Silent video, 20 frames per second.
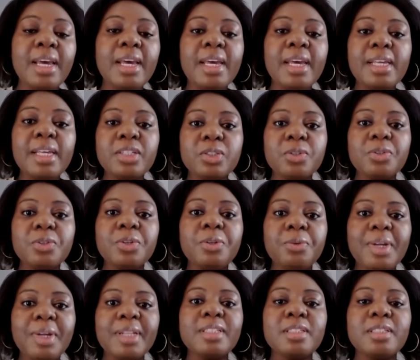It's to
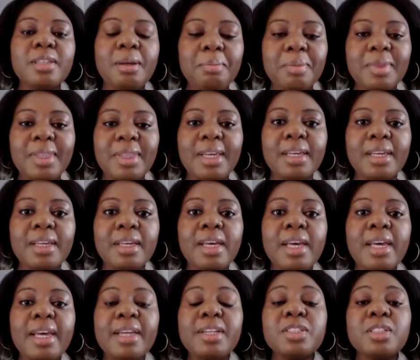create something.
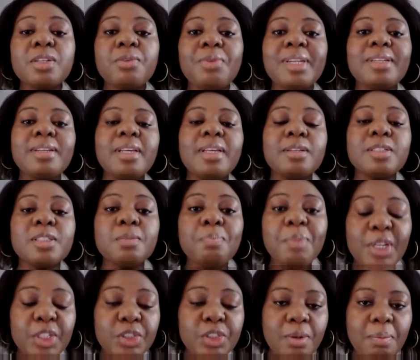It is create a
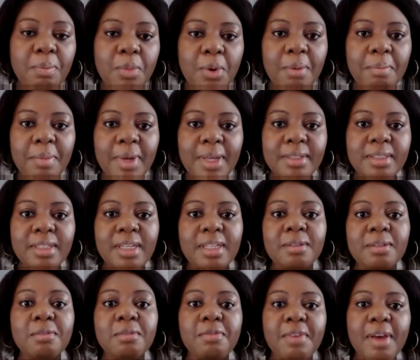special moment in
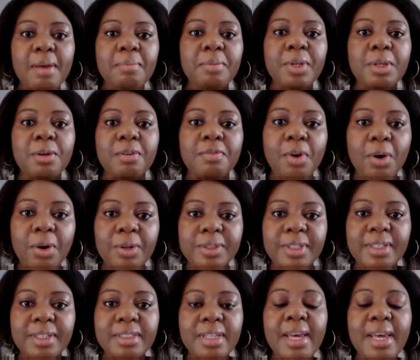the family of
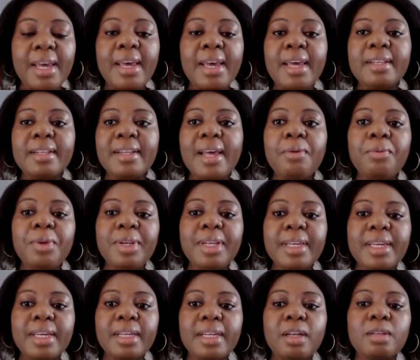others. And I really
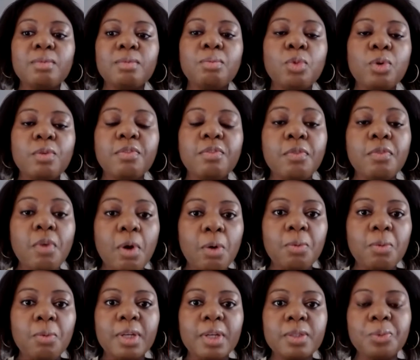cannot move
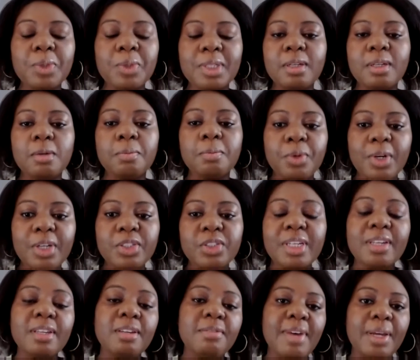forward with the
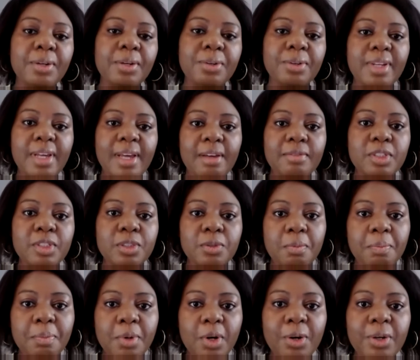project if I don't have
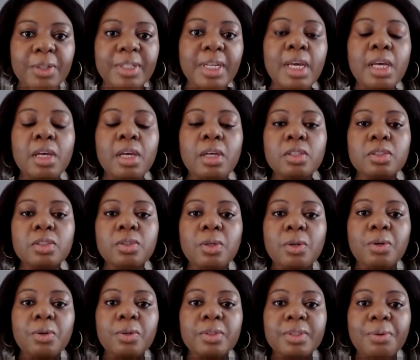support.
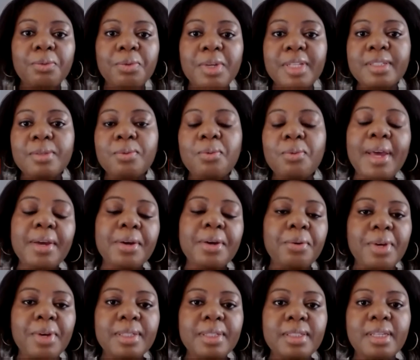So the reason why I
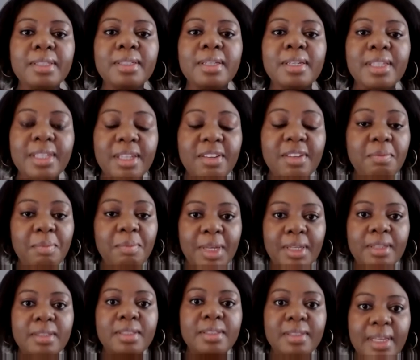created the
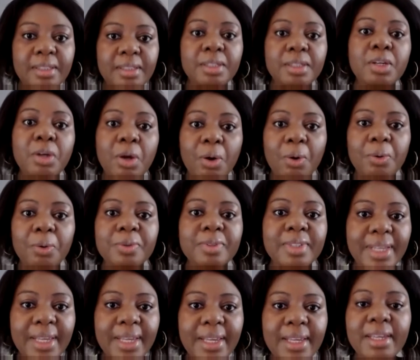GiveSendGo
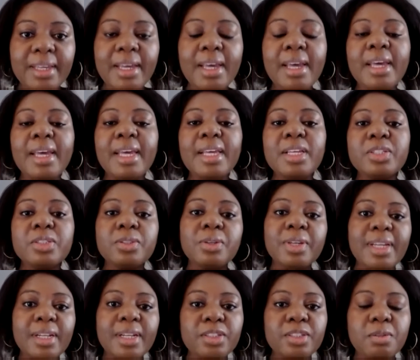link is to
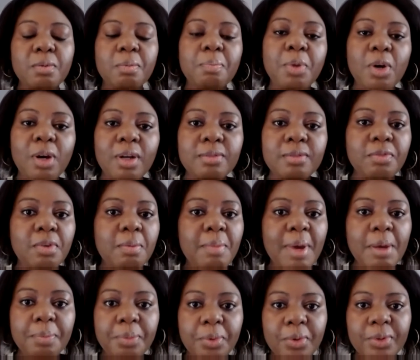get support for
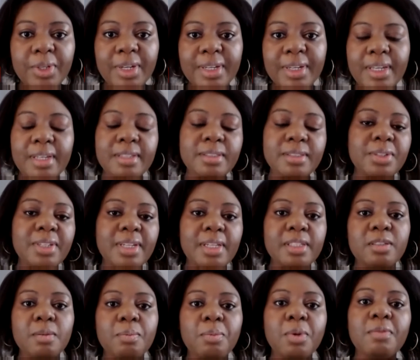my product, is to get
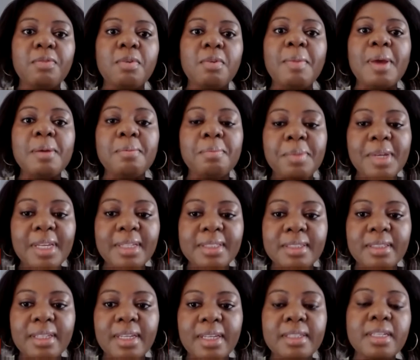support for my
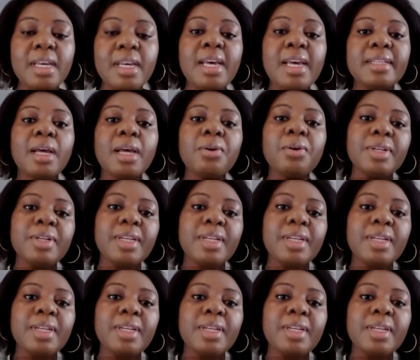business that God